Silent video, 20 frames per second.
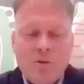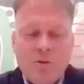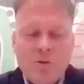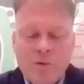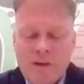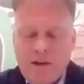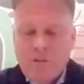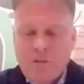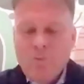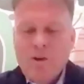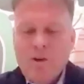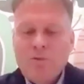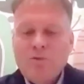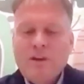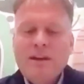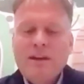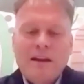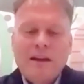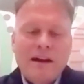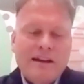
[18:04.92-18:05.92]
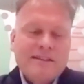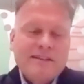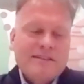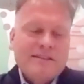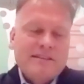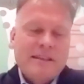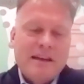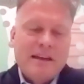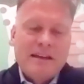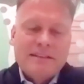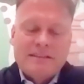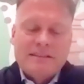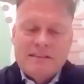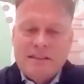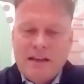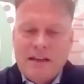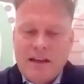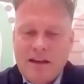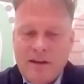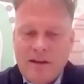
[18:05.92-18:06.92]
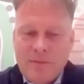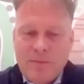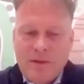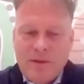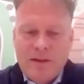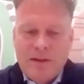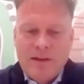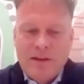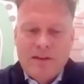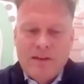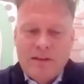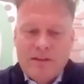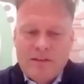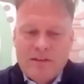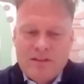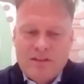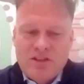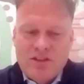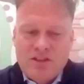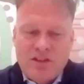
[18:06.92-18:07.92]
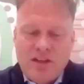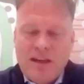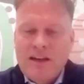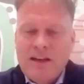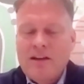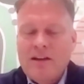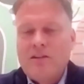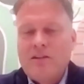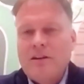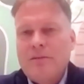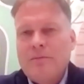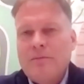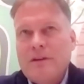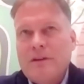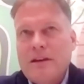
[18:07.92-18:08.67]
we realized that the sheer